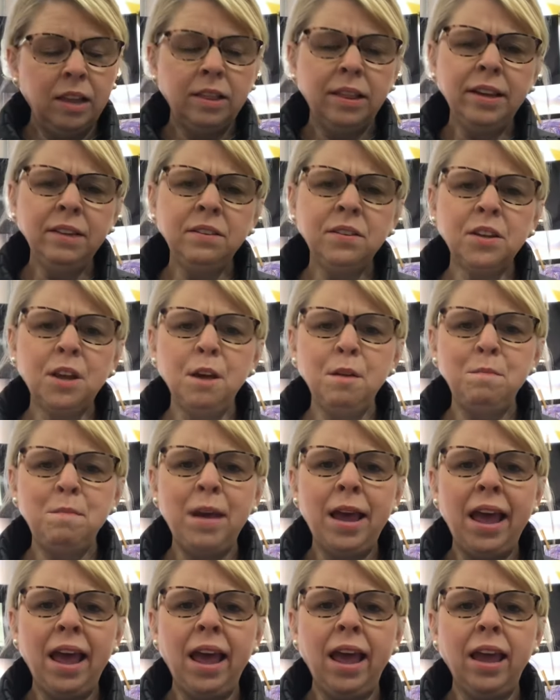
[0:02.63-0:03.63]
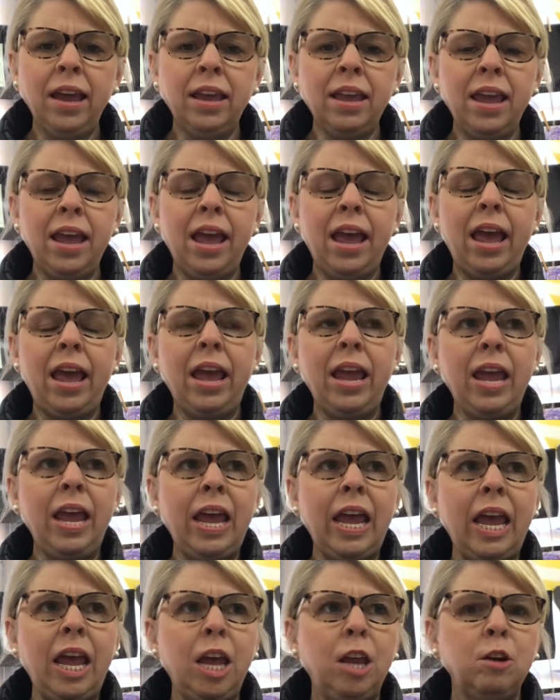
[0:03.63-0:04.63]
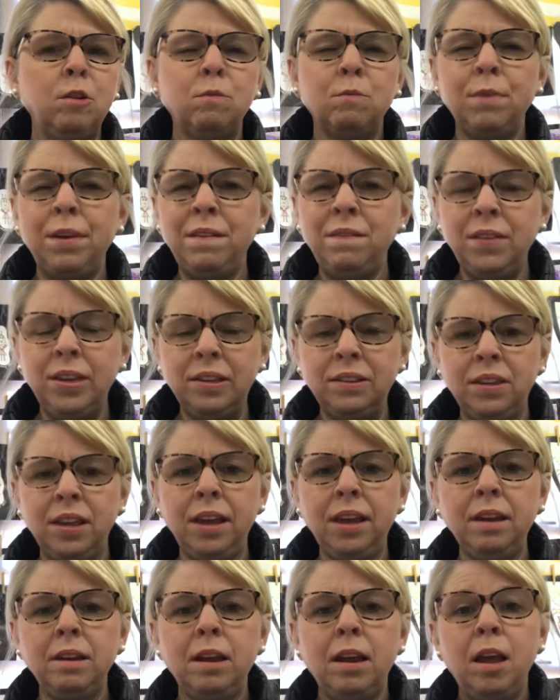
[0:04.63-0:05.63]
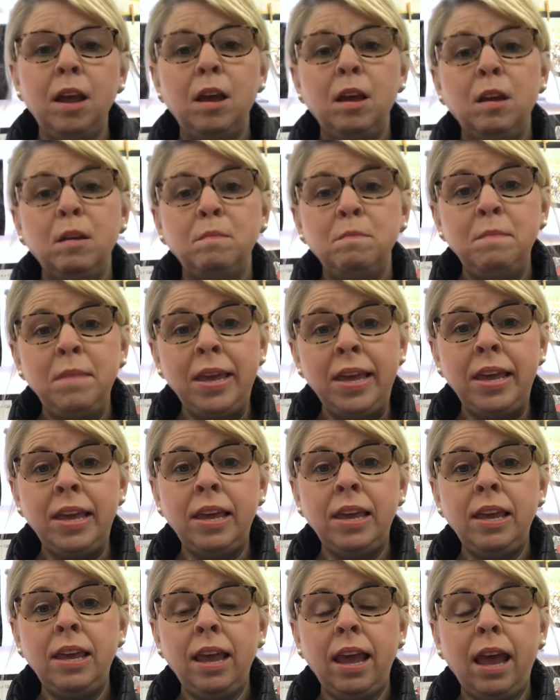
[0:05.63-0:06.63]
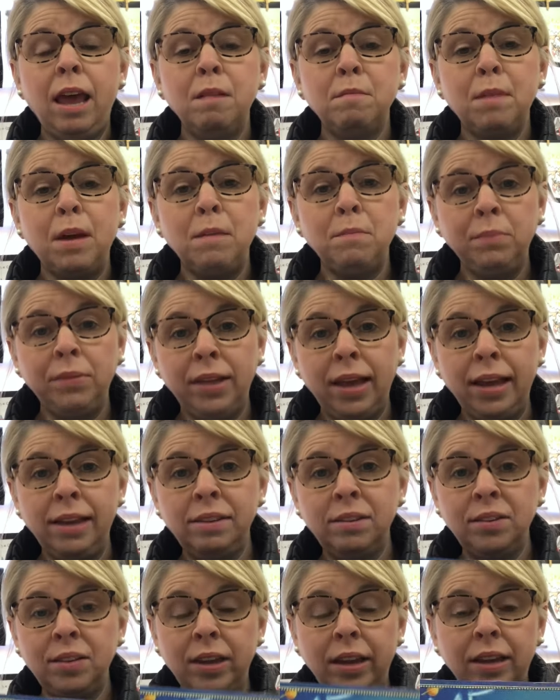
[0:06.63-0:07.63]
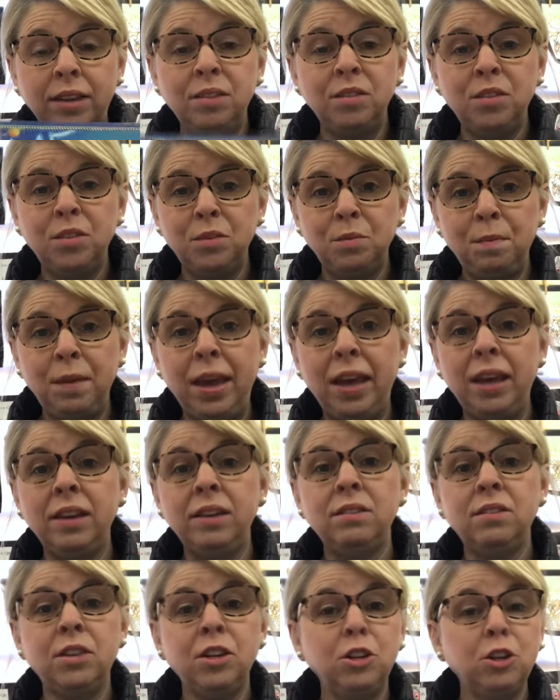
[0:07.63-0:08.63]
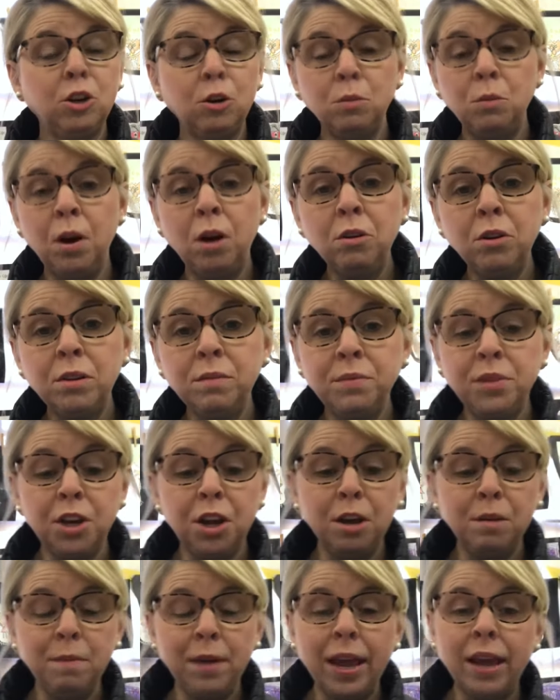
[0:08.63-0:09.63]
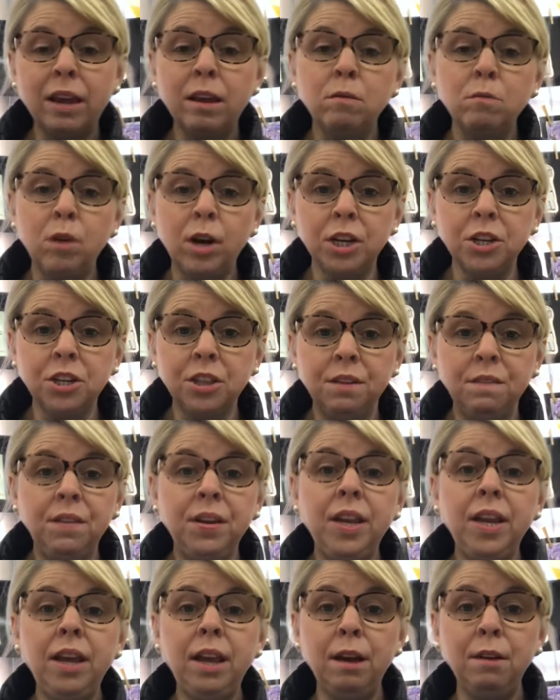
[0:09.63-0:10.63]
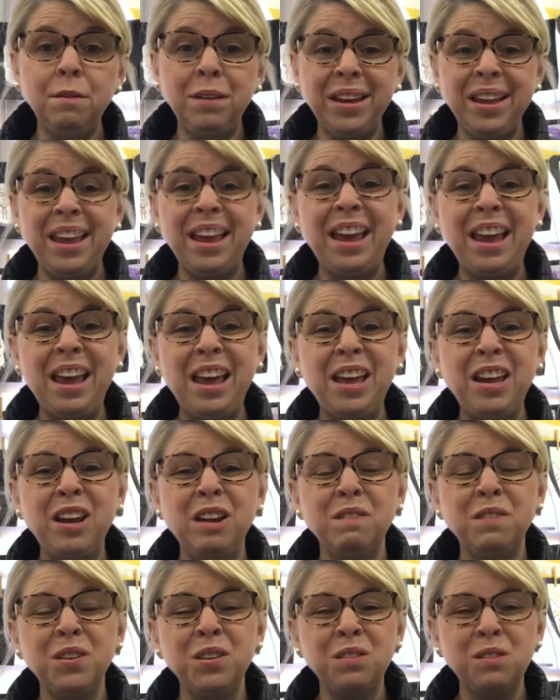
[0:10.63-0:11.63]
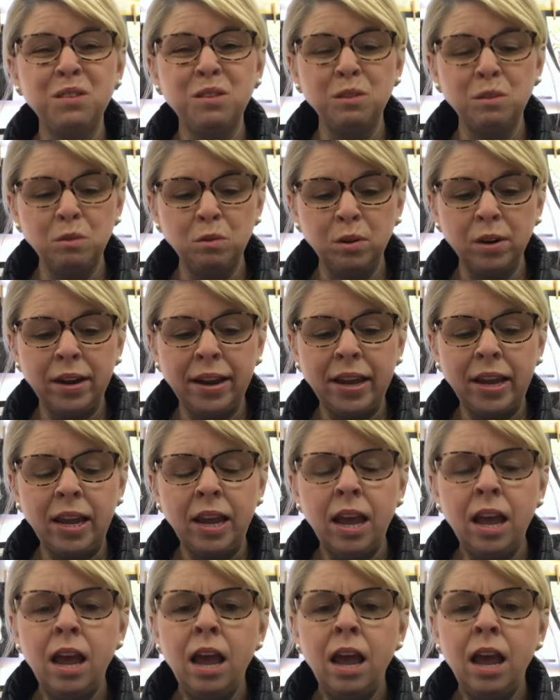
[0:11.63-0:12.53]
Let's go back and revisit me and my place in space. And you're welcome to go back and watch the video again of the story.